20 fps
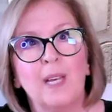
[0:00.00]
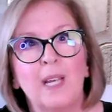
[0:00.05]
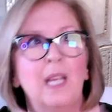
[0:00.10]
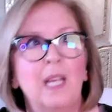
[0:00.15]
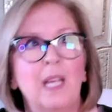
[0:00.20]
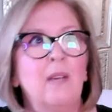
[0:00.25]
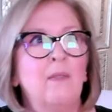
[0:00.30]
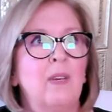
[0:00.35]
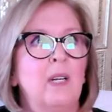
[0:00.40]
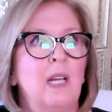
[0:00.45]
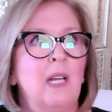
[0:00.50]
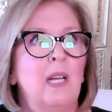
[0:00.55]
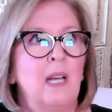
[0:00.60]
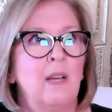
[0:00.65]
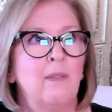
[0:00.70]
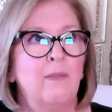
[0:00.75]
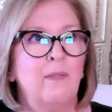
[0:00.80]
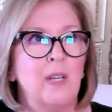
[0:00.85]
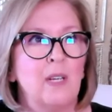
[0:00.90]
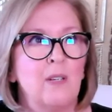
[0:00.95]
even
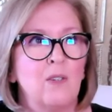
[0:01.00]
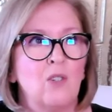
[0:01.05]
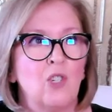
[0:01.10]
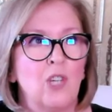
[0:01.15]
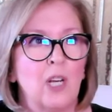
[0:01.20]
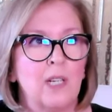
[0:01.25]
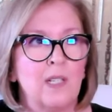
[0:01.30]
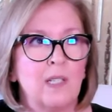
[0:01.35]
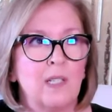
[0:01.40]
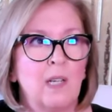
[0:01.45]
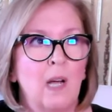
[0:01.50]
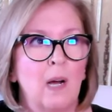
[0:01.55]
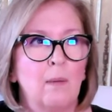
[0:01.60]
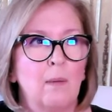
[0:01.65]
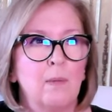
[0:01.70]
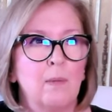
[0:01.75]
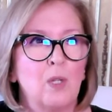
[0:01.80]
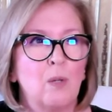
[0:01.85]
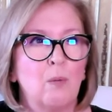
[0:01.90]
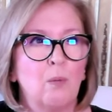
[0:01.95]
if it just
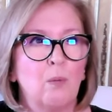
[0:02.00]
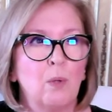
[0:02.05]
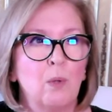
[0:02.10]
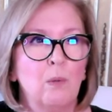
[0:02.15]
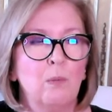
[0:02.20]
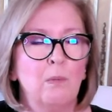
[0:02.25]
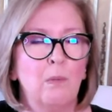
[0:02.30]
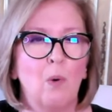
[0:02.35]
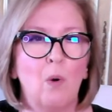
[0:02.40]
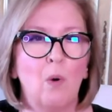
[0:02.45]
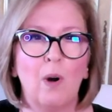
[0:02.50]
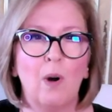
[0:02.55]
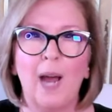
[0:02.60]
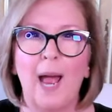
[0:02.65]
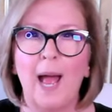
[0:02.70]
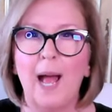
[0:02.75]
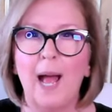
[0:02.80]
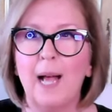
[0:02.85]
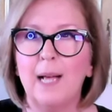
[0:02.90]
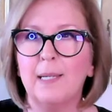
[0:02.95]
comes through more
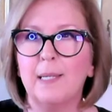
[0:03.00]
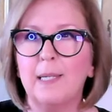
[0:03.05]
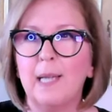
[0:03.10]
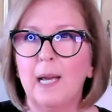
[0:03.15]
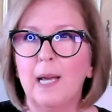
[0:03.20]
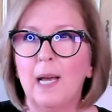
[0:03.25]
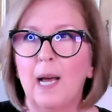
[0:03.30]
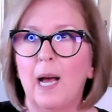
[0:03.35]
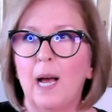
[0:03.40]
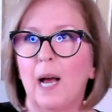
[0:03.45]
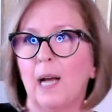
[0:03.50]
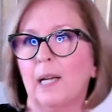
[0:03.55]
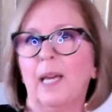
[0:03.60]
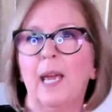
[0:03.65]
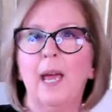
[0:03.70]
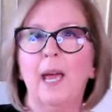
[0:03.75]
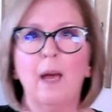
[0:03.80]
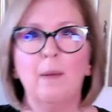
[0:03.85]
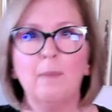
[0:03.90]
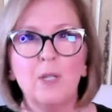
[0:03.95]
as a
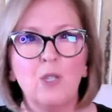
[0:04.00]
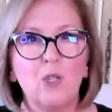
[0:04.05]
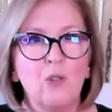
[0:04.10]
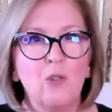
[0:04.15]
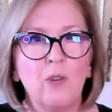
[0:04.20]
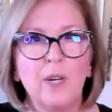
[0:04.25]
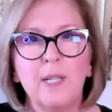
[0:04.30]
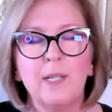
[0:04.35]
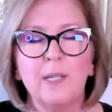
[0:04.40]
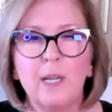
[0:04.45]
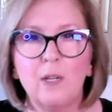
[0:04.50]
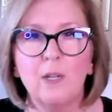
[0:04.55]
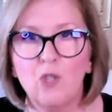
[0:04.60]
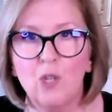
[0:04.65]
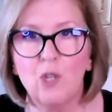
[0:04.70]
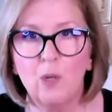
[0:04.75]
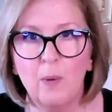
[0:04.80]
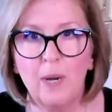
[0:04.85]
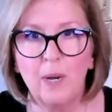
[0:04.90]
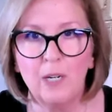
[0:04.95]
chemistry
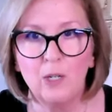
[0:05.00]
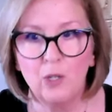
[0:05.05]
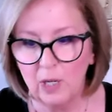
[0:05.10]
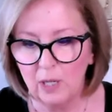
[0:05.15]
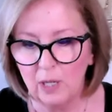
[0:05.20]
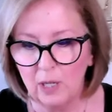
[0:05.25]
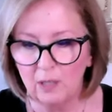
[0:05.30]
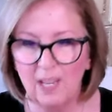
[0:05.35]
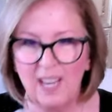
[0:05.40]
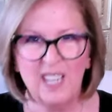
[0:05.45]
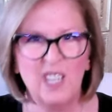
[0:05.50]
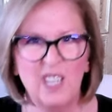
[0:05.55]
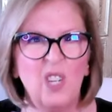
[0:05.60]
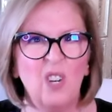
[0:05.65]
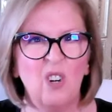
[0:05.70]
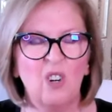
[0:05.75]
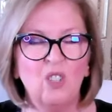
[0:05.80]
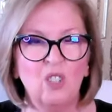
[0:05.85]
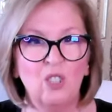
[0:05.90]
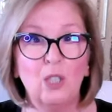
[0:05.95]
situation, like
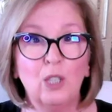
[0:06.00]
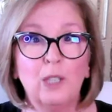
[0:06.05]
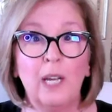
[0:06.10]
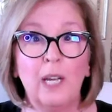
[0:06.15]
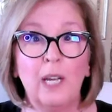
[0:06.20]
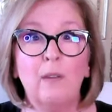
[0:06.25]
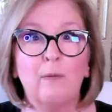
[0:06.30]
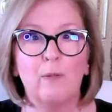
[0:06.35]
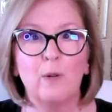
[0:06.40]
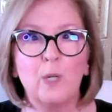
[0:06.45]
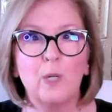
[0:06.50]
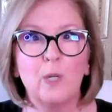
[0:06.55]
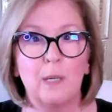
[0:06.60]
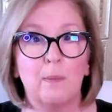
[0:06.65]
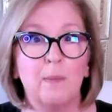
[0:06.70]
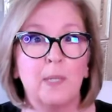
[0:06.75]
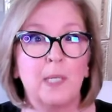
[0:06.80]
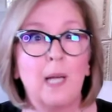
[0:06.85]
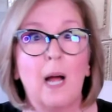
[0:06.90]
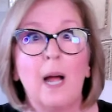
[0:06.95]
you're looking for
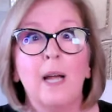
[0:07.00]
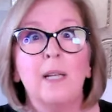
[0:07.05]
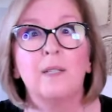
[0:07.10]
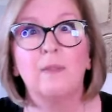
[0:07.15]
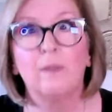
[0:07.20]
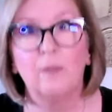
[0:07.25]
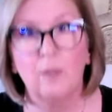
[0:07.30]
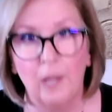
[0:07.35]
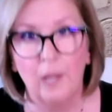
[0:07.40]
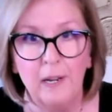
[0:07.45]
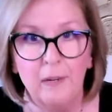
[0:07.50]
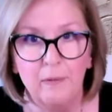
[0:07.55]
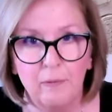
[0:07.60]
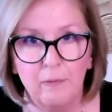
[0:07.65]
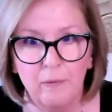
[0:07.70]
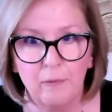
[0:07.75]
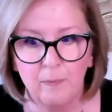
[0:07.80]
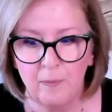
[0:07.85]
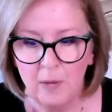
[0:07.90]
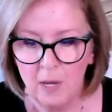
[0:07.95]
some signs of
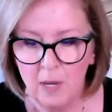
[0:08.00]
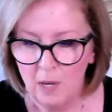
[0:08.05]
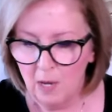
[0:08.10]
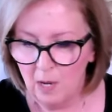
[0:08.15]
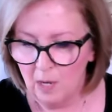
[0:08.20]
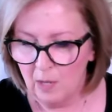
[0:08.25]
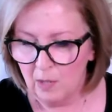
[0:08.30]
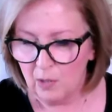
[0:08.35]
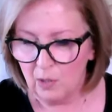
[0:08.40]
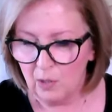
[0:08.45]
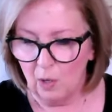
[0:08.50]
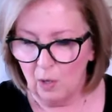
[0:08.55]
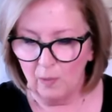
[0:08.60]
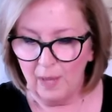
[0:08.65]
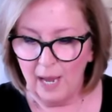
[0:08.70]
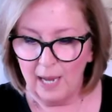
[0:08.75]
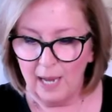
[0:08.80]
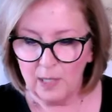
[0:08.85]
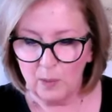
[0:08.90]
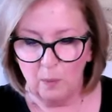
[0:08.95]
life. So
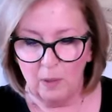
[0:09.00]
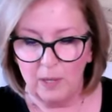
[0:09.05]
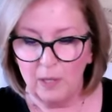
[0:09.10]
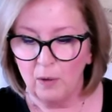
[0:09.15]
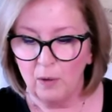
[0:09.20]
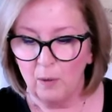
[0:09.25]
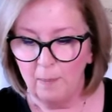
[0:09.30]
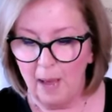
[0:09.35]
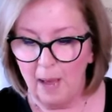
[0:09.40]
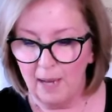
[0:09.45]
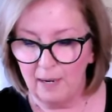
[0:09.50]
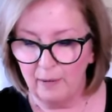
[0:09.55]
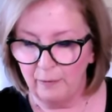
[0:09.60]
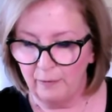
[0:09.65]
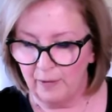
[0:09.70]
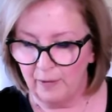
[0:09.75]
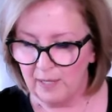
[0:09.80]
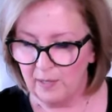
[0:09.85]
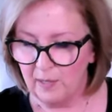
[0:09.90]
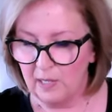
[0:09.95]
that's what you're
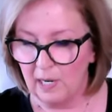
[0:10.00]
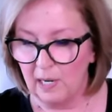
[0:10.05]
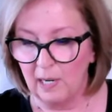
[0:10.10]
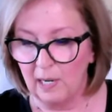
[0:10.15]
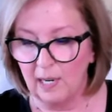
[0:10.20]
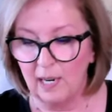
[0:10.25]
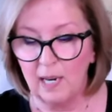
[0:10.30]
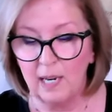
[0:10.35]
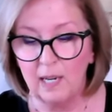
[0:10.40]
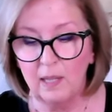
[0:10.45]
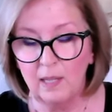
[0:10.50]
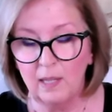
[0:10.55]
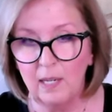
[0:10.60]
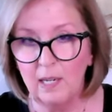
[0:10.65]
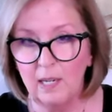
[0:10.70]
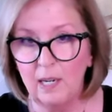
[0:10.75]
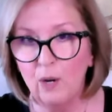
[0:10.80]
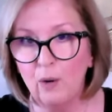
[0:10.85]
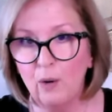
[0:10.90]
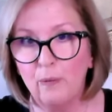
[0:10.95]
manifesting in the
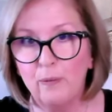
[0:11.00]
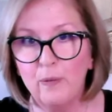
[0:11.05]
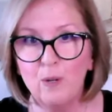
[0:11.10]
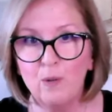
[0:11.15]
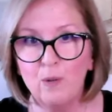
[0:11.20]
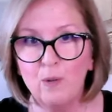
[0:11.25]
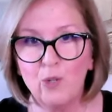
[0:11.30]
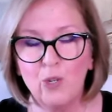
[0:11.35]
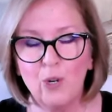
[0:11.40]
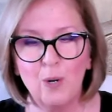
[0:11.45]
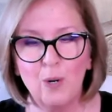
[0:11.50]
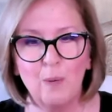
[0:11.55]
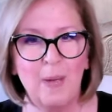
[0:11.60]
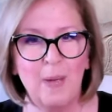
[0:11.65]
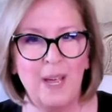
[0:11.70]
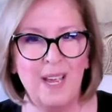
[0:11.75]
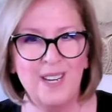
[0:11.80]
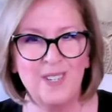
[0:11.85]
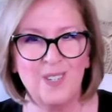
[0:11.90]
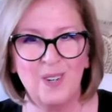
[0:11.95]
near future.
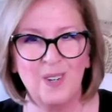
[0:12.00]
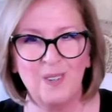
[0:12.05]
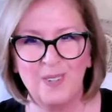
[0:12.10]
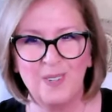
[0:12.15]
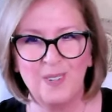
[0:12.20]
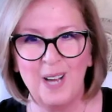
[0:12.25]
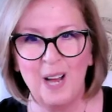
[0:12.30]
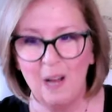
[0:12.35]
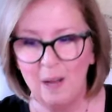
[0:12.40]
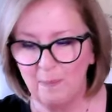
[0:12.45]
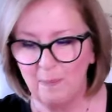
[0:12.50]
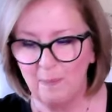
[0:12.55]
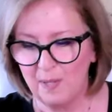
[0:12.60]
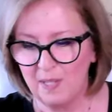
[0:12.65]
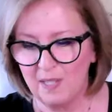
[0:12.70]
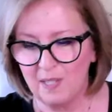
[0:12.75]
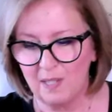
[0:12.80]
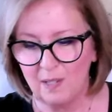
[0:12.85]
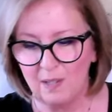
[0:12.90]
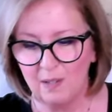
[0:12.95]
Page of
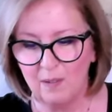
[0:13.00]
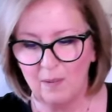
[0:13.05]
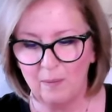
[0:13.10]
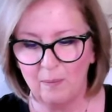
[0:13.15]
Cups,